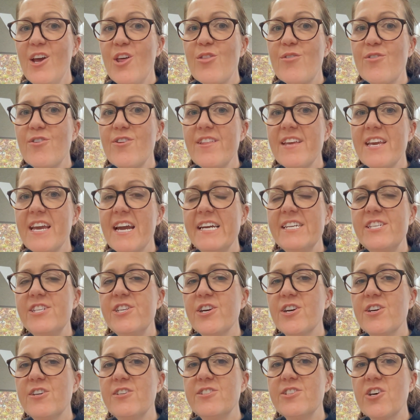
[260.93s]
through the
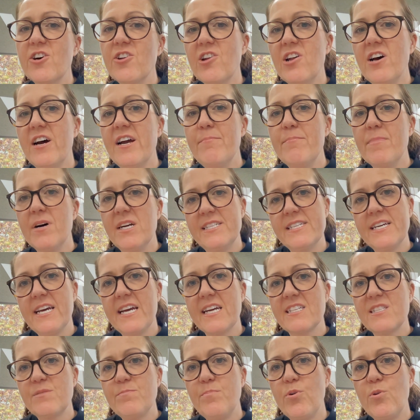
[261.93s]
ATO's online My
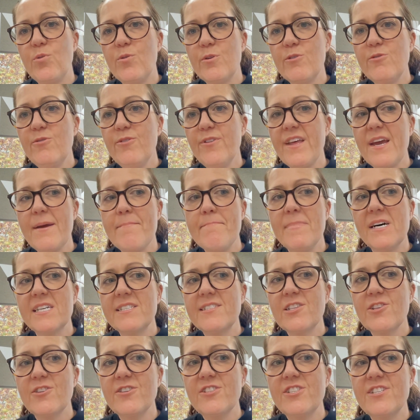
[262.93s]
Tax portal, they
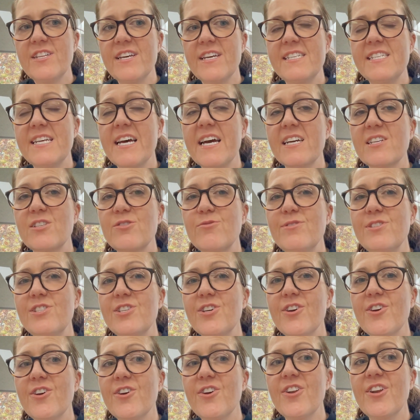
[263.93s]
must lodge their tax
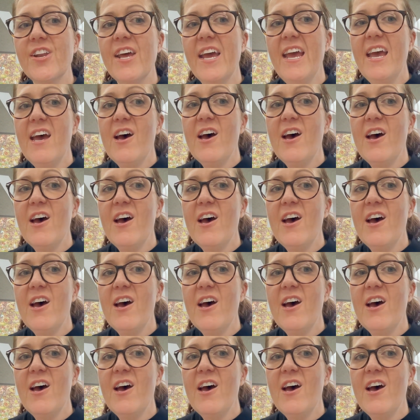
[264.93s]
return